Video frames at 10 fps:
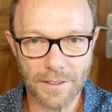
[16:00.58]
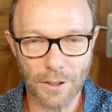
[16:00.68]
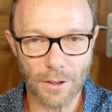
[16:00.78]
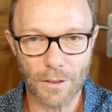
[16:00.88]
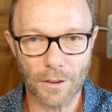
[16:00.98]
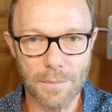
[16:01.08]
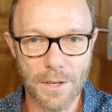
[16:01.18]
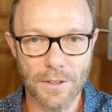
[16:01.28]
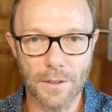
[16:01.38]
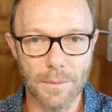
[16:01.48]
a lot of the
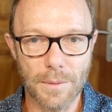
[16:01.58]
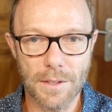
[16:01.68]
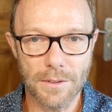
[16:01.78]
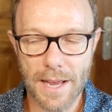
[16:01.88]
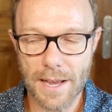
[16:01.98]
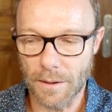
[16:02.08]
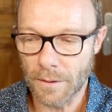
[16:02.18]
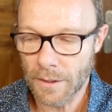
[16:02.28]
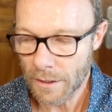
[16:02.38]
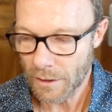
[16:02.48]
computing that we use now.
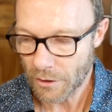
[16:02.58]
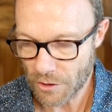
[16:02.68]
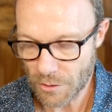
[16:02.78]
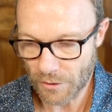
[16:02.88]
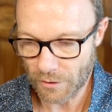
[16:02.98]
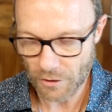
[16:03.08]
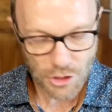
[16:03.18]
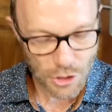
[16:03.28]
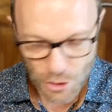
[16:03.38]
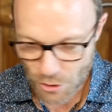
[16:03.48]
She was this
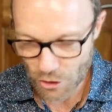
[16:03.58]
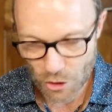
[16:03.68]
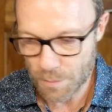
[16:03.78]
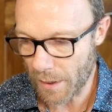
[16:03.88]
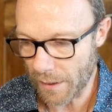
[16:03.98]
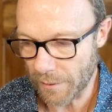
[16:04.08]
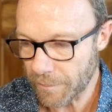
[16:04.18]
huge brain,